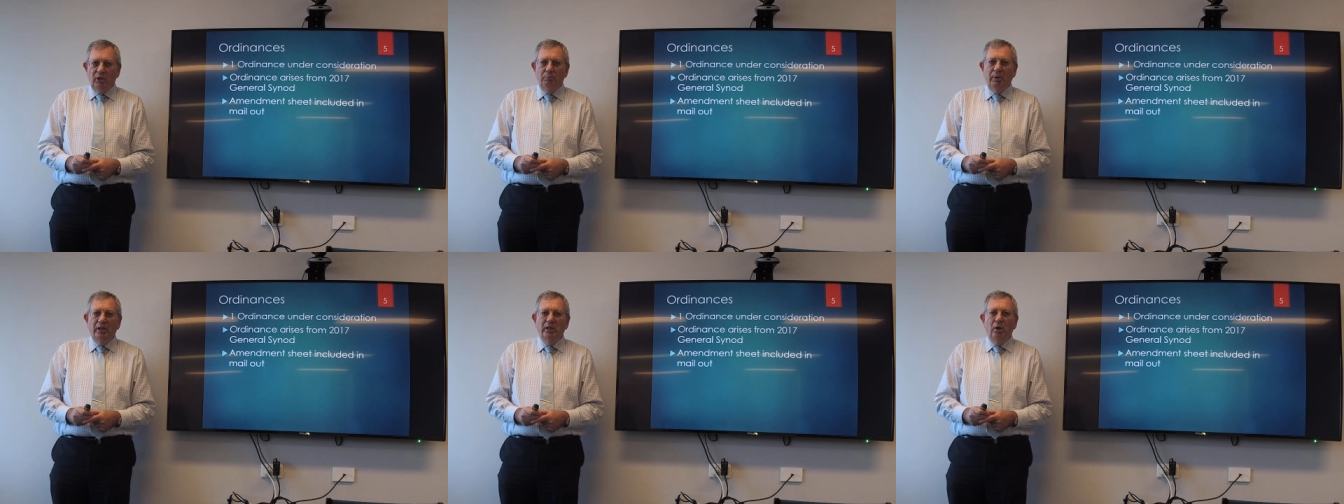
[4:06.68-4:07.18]

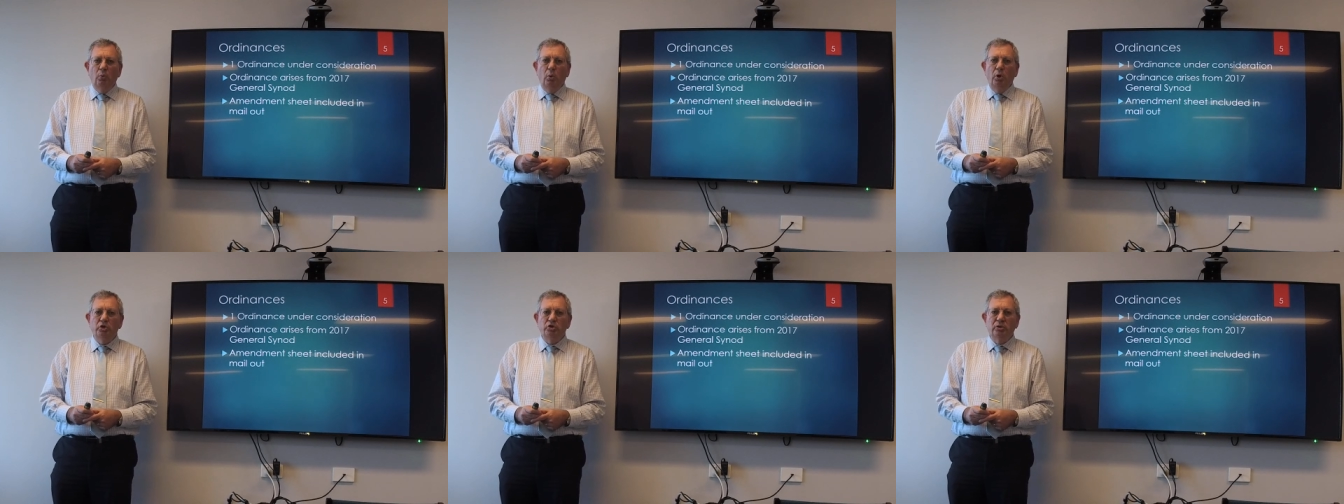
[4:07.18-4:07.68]
but there
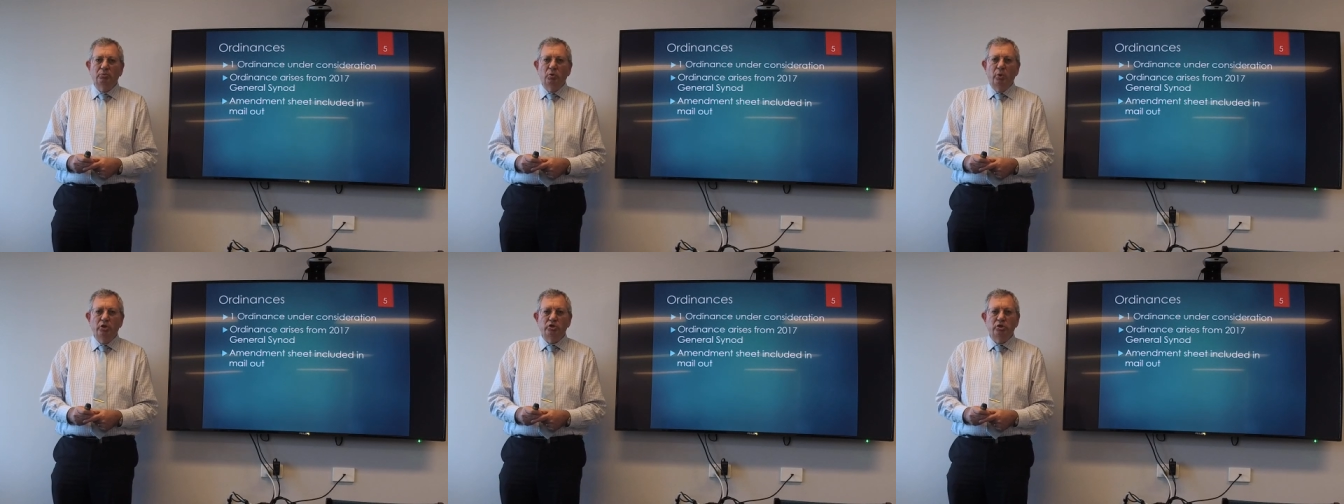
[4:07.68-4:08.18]
were some
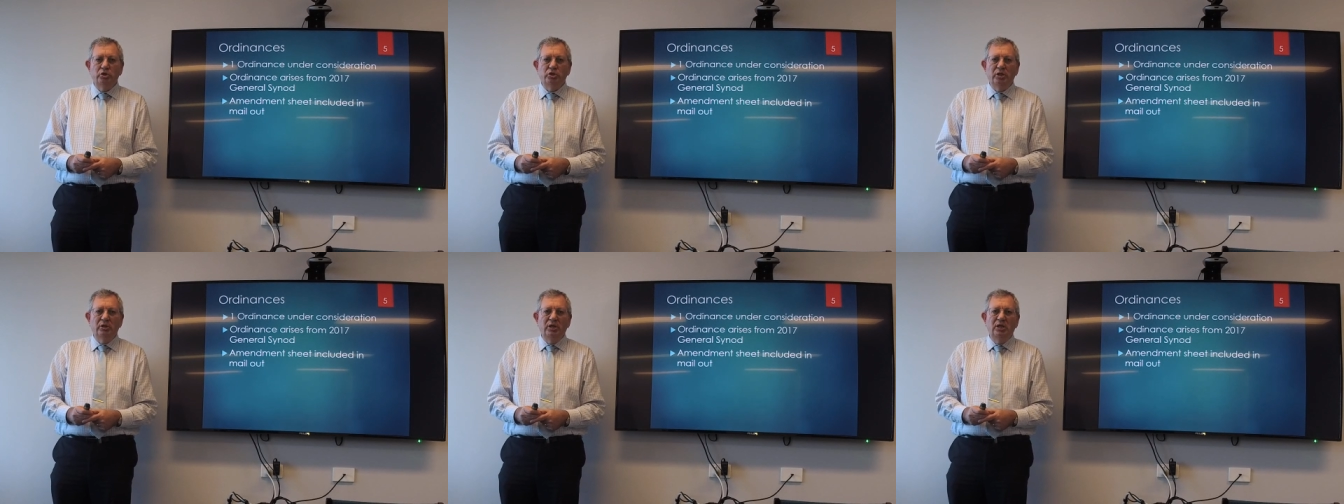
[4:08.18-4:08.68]
questions
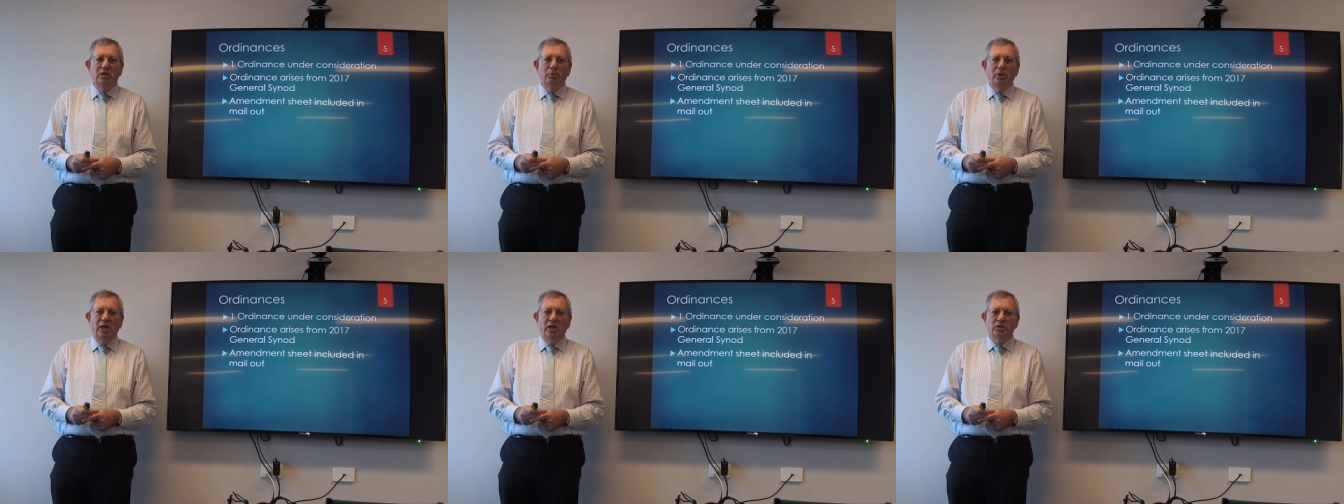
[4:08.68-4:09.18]
that needed to
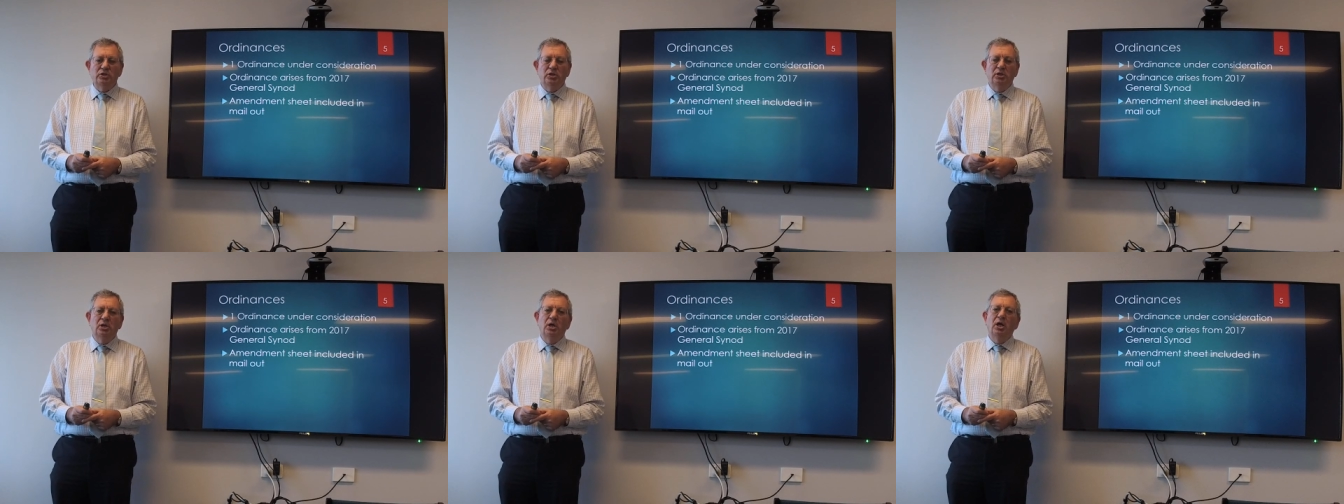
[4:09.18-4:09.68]
be answered
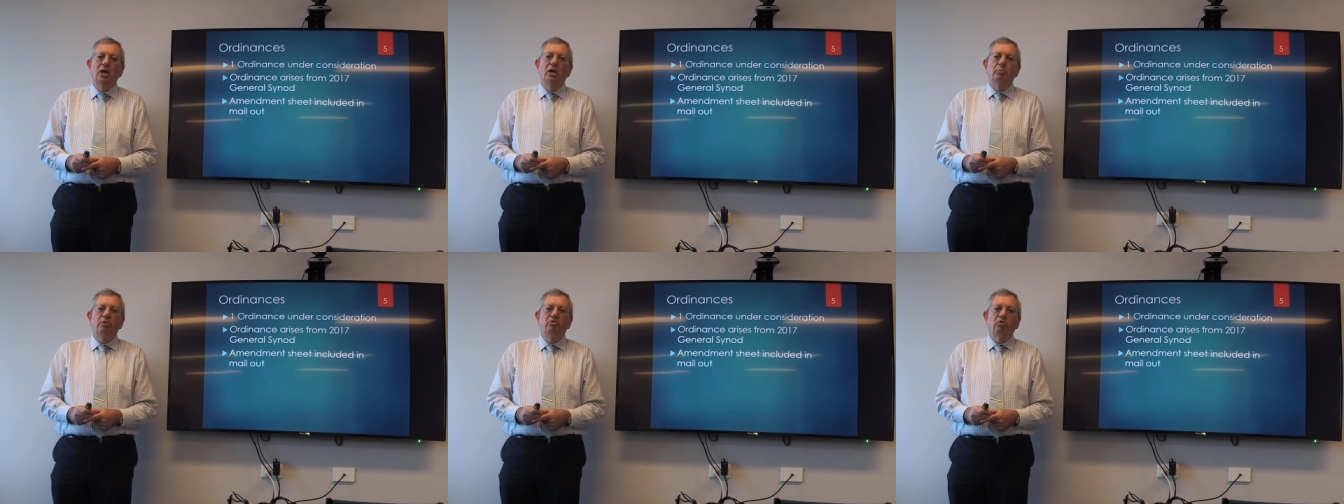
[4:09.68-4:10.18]

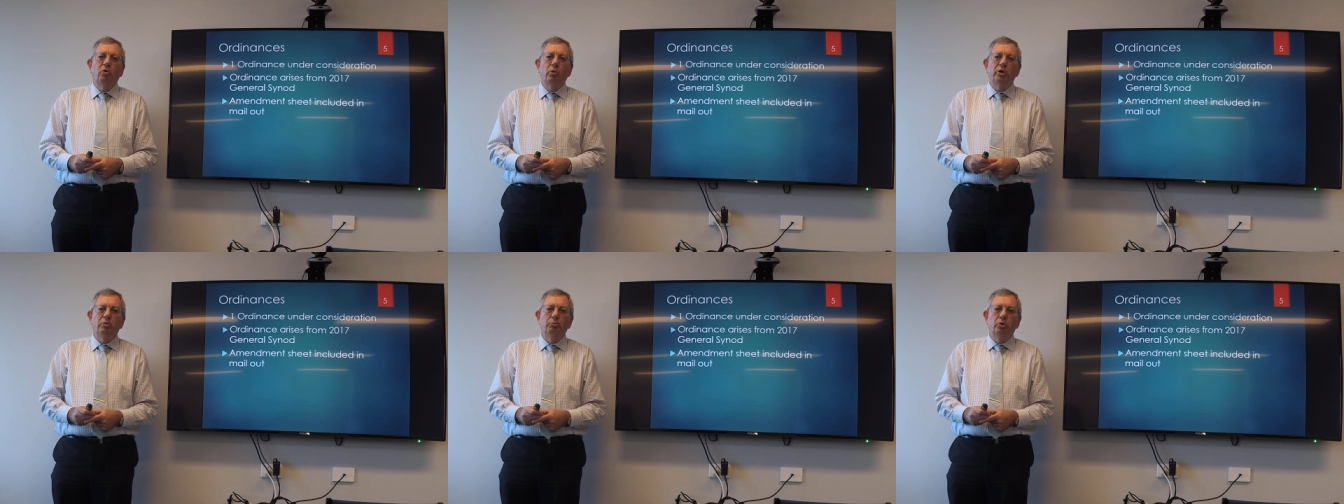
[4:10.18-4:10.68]
before we
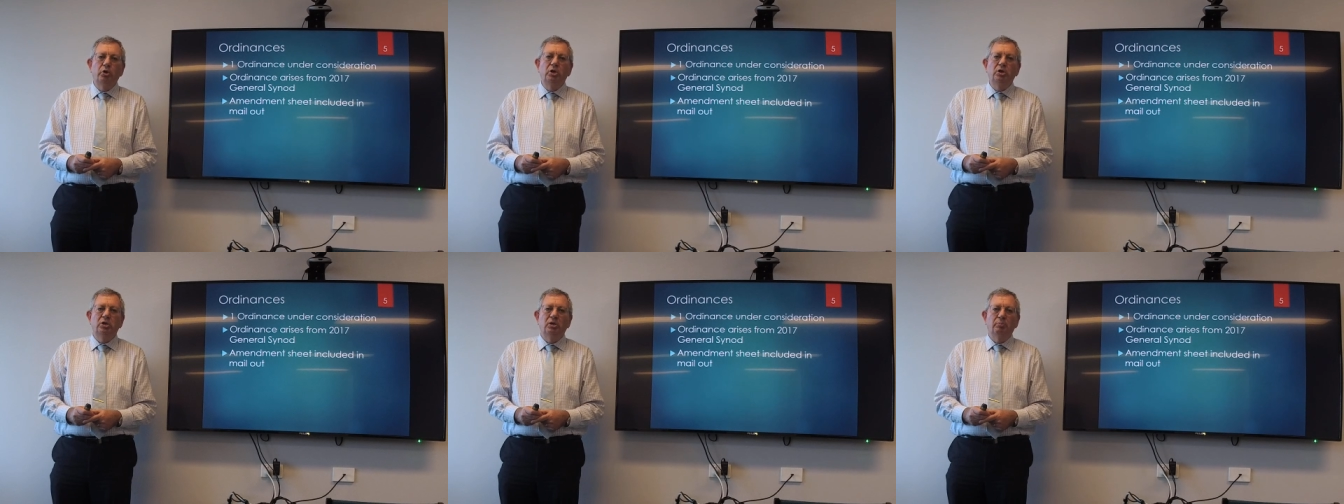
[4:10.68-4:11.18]
could put it
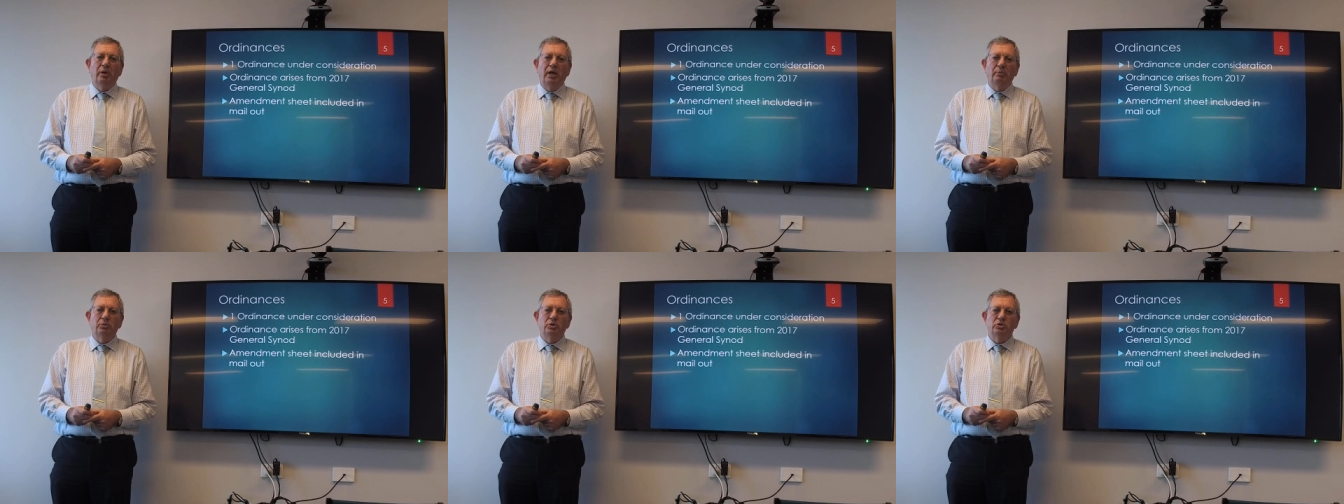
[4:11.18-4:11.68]
into the
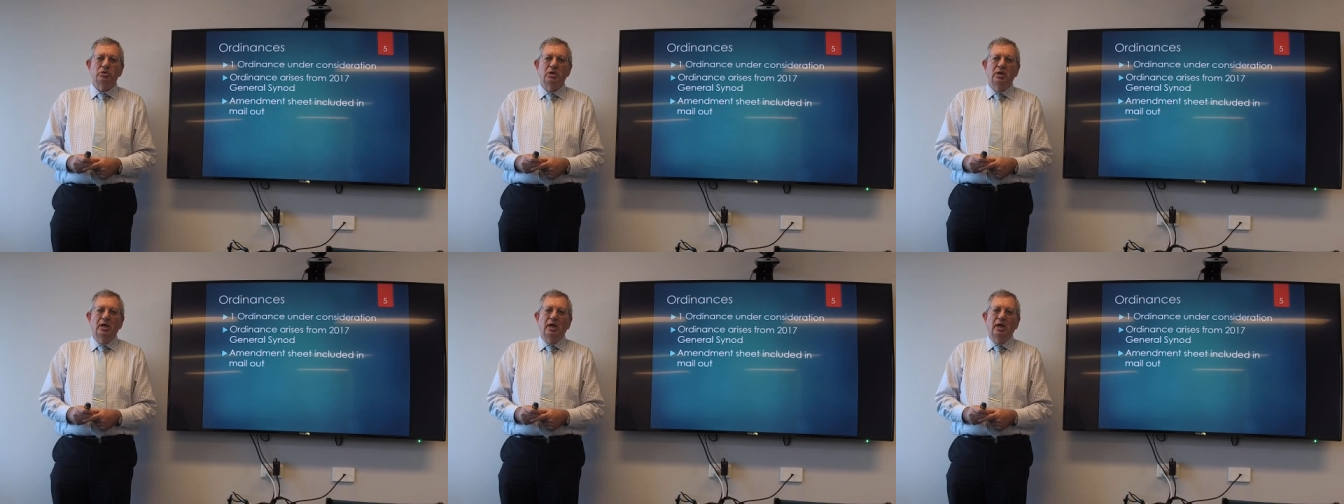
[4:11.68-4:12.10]
papers,